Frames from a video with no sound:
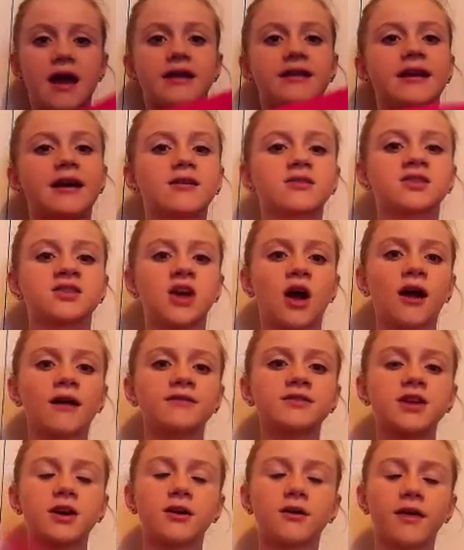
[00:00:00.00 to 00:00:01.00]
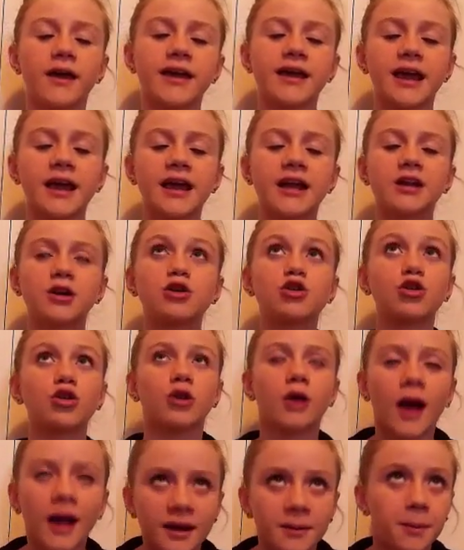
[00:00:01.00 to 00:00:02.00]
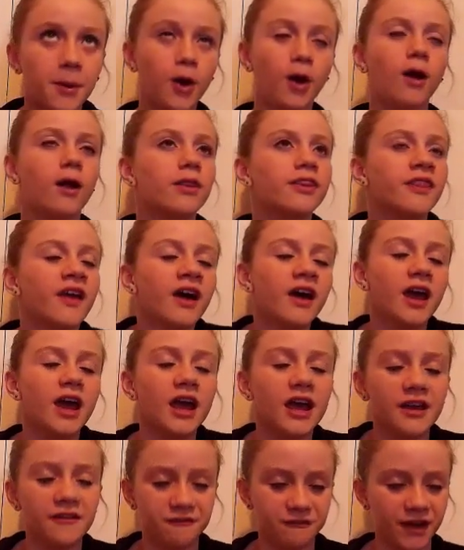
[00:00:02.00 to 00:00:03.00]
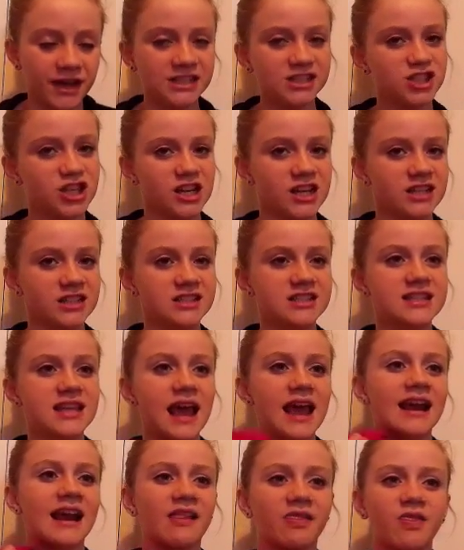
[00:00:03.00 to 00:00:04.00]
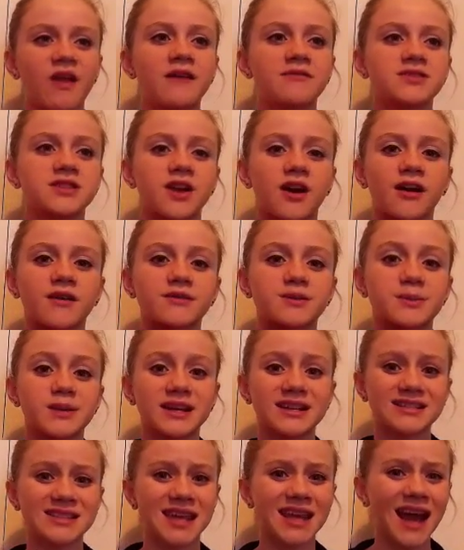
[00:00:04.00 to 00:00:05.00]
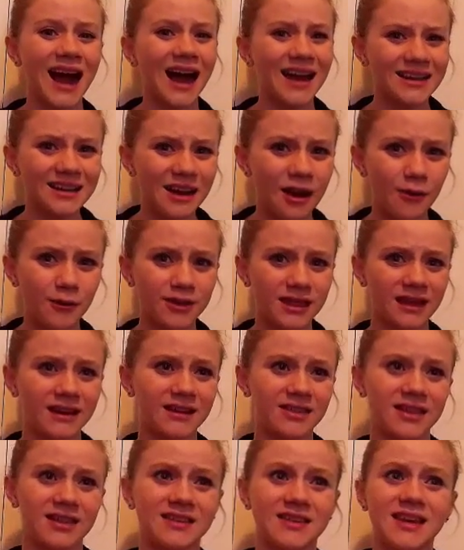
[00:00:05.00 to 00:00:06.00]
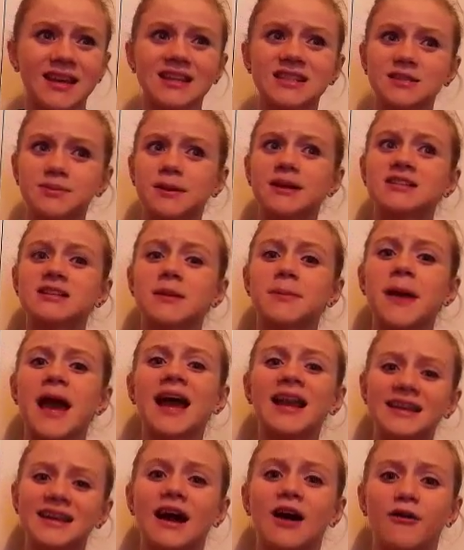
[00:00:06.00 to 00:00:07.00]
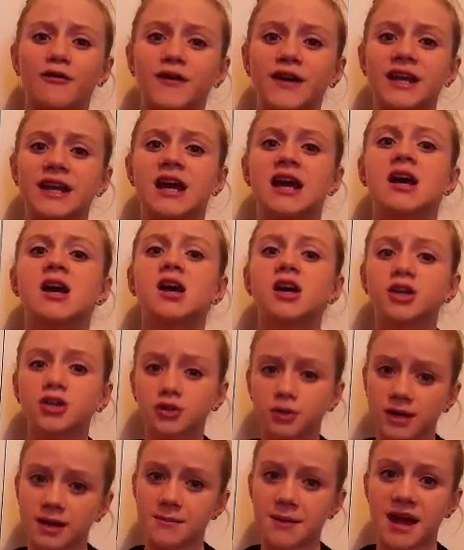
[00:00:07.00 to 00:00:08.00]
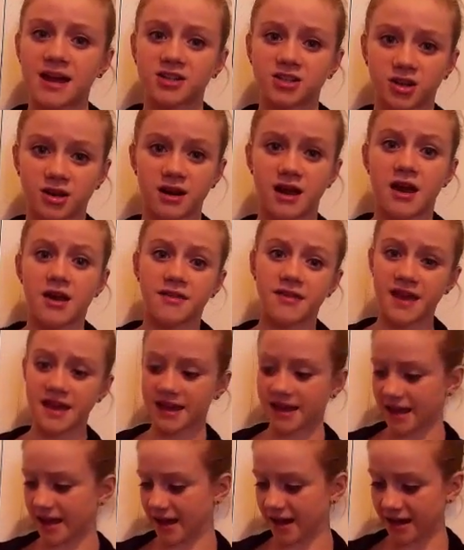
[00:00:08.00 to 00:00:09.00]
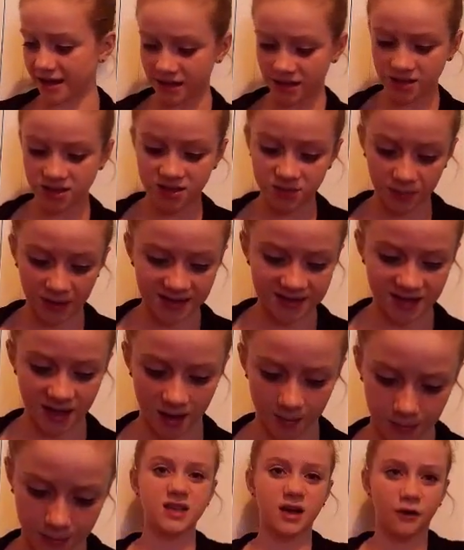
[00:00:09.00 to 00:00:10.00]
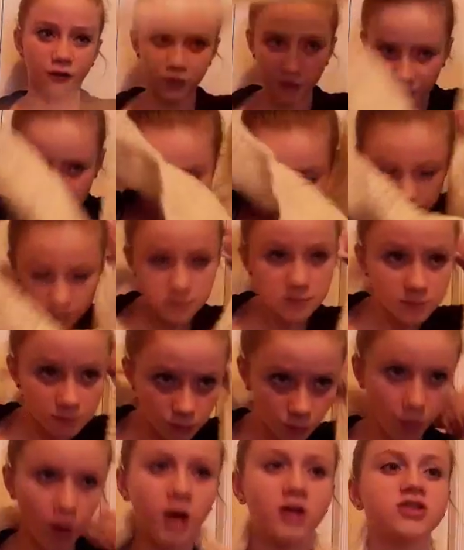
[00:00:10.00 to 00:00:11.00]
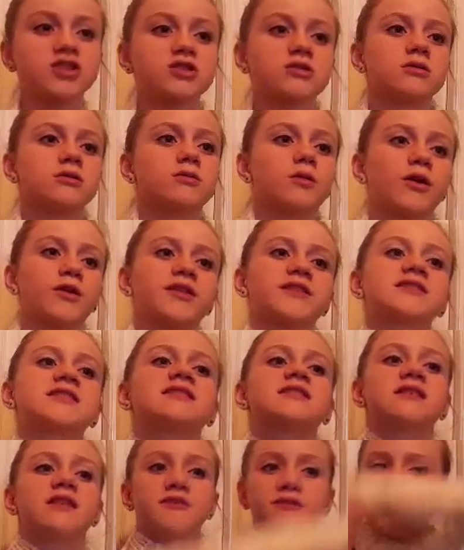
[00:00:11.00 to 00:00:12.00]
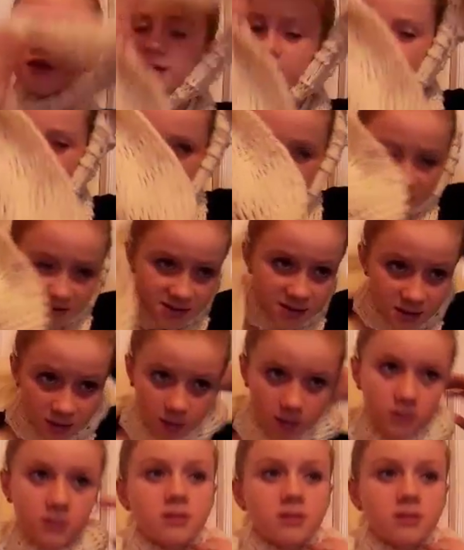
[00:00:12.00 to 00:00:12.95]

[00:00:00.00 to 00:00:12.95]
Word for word: Now, scarves are, like, incredible inventions, and I love scarves because they kind of go with anything. They can spice up any outfit you can imagine. They can spice up outfit, watch. Well, this is an infinity, but still.